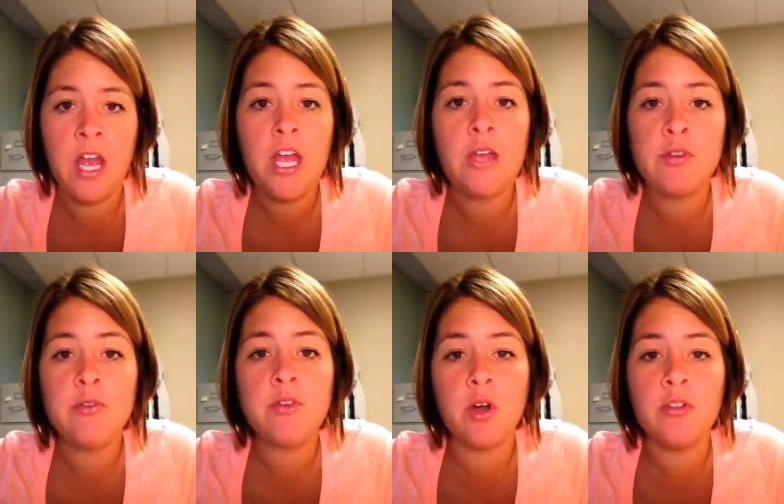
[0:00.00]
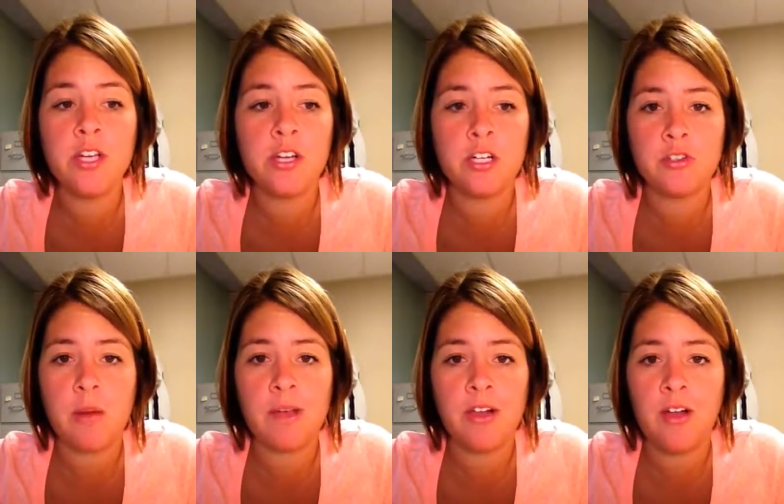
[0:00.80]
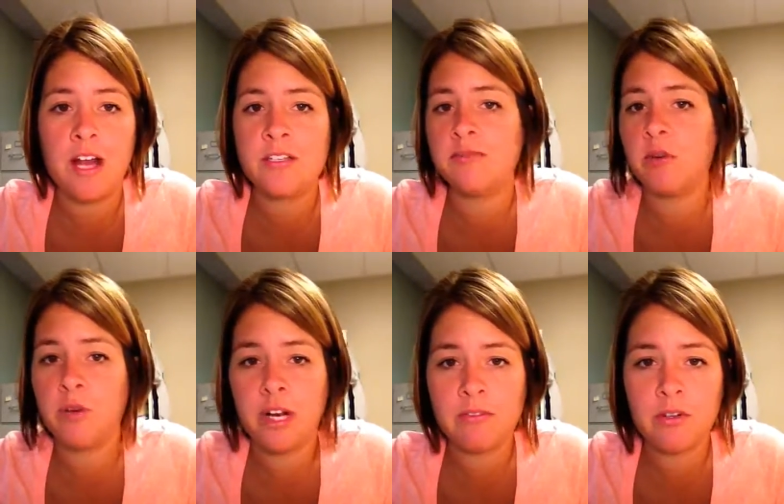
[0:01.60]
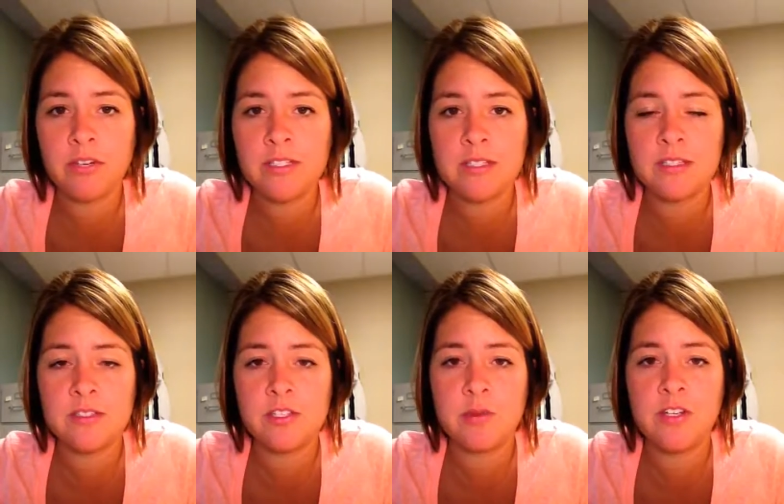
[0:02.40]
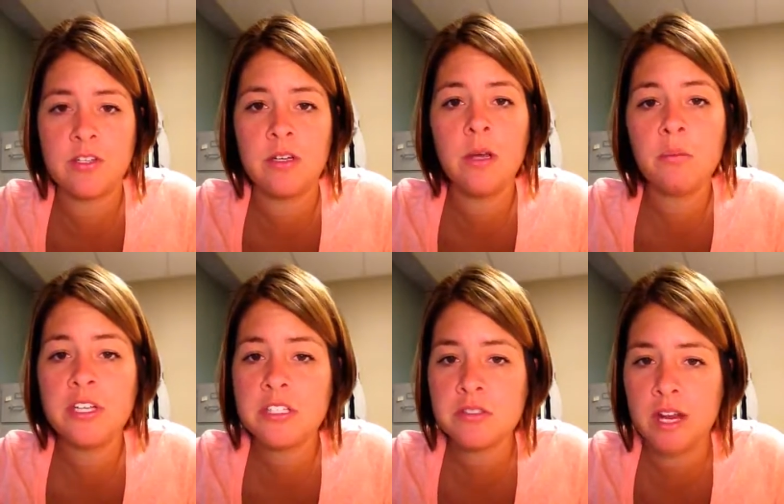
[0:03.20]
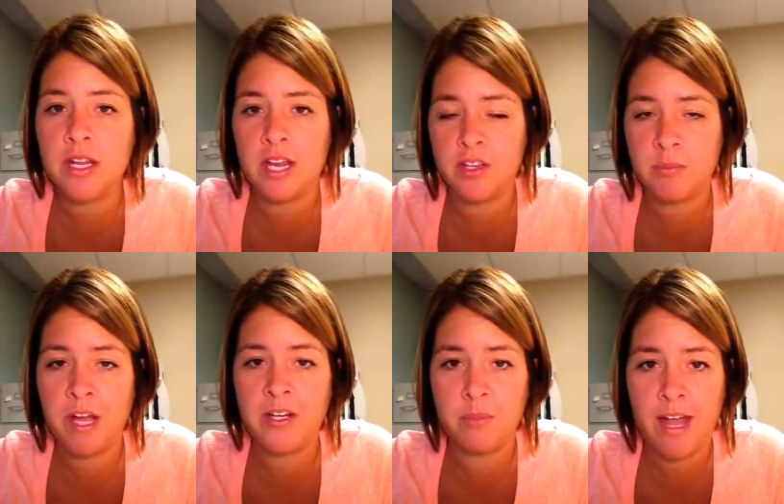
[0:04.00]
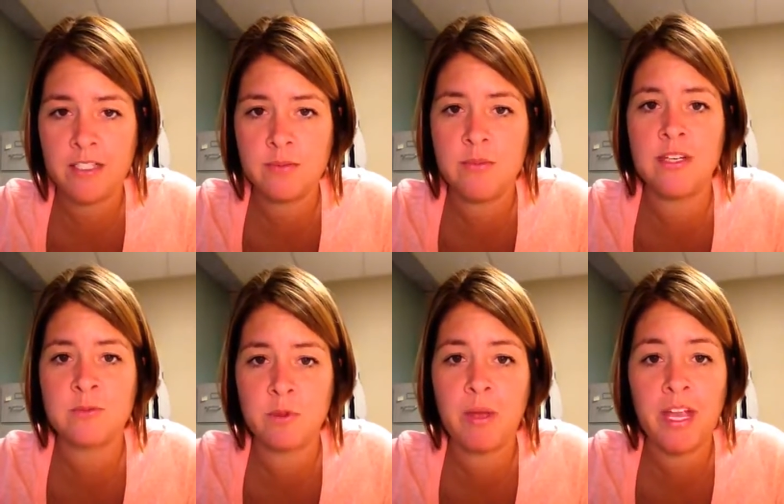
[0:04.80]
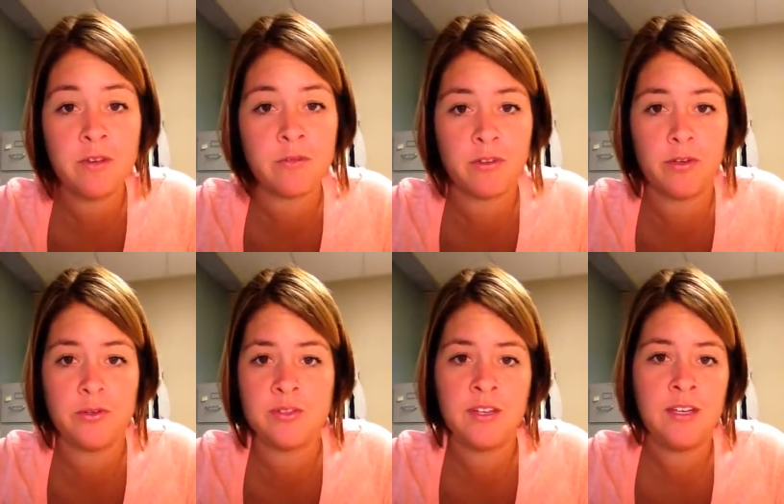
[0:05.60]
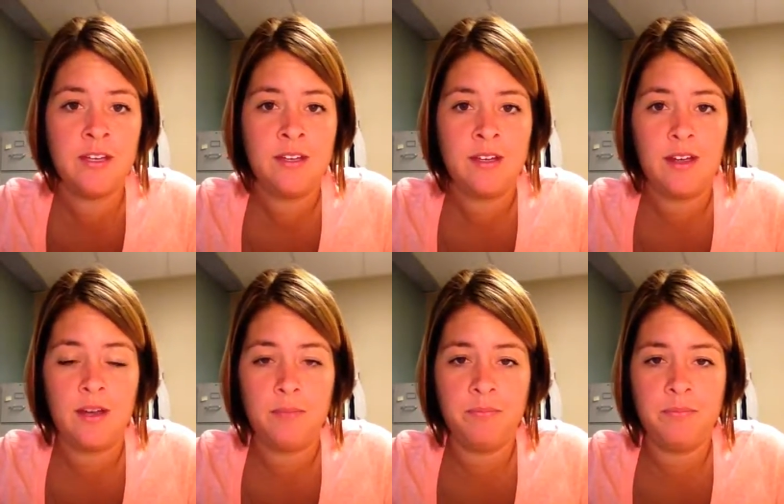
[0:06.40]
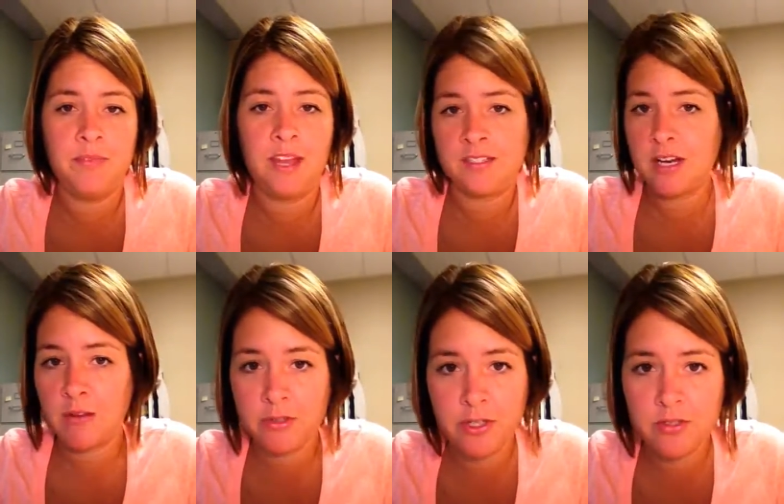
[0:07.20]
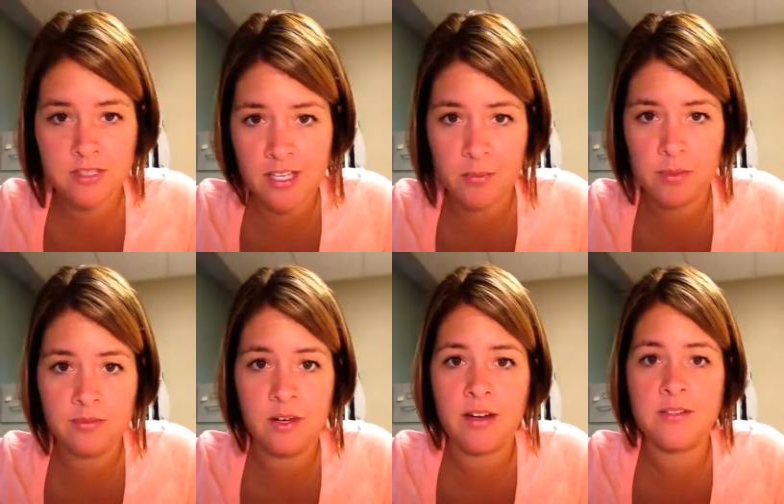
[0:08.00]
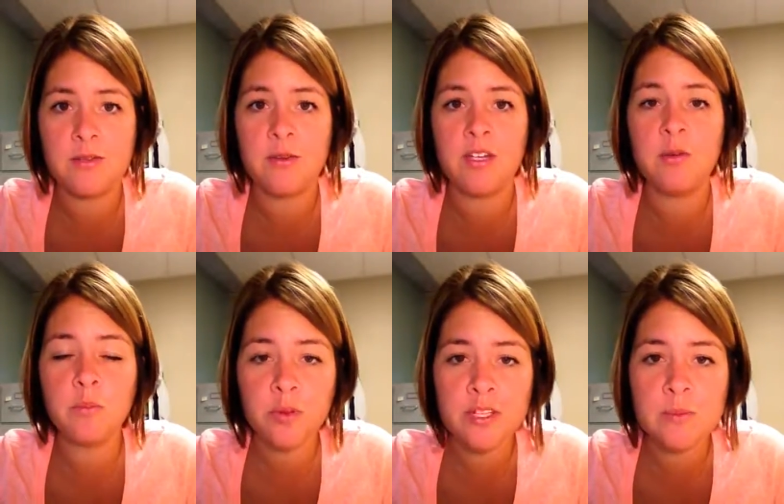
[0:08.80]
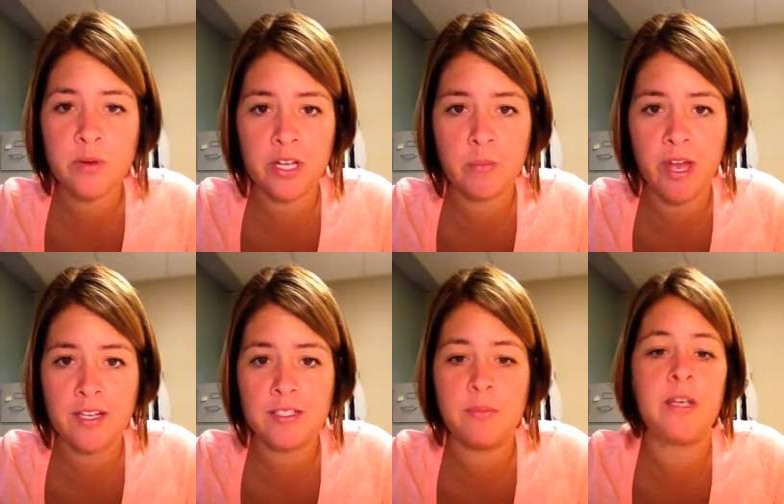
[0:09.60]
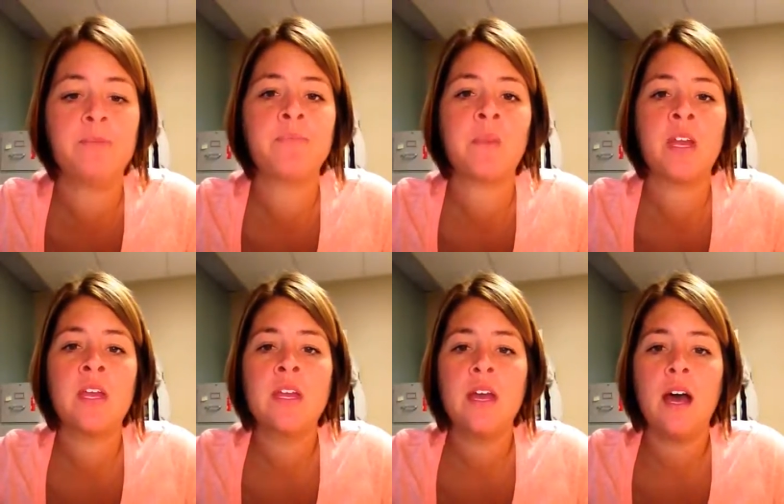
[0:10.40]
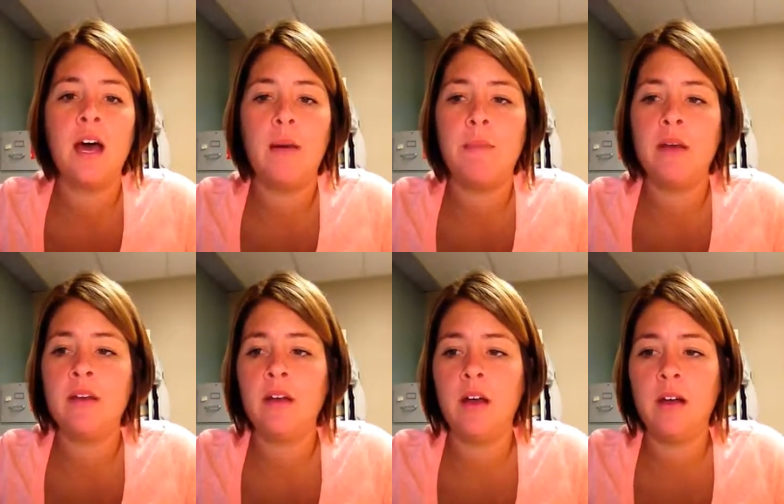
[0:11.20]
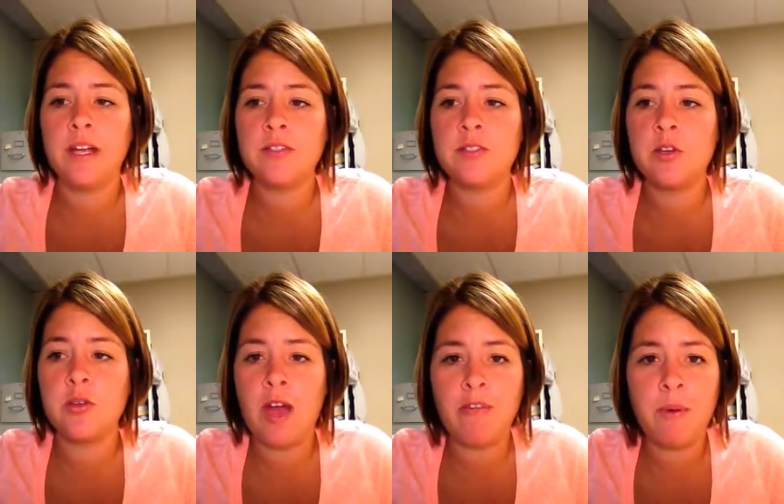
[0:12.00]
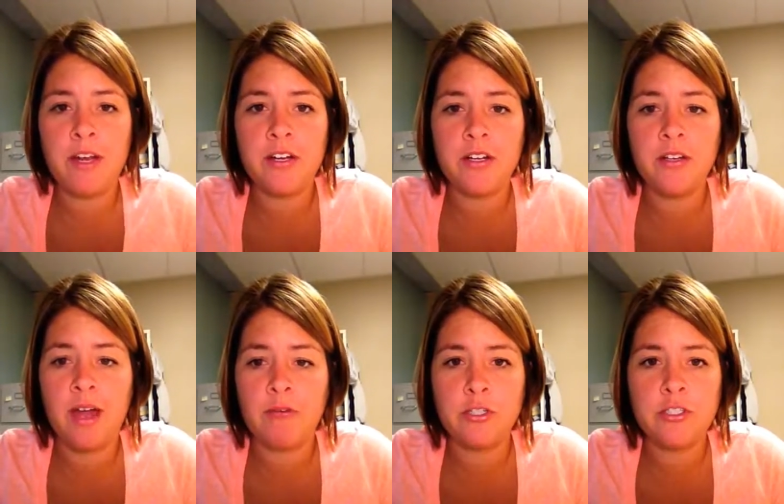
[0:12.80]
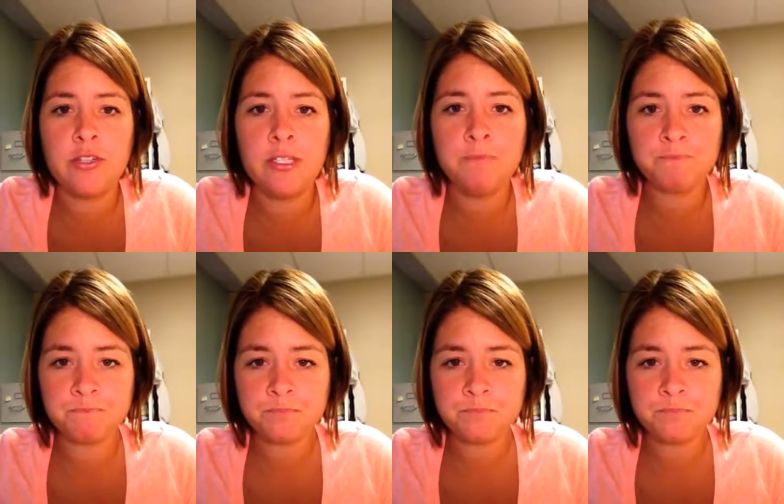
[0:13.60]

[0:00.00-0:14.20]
If you know that you're going to drop my class for whatever reason, the situation, please try to get your binder back to me because we're paying for those. That's not for you to keep. All right, so can you please bring it back to me? All right, so you have a binder, you have what you need.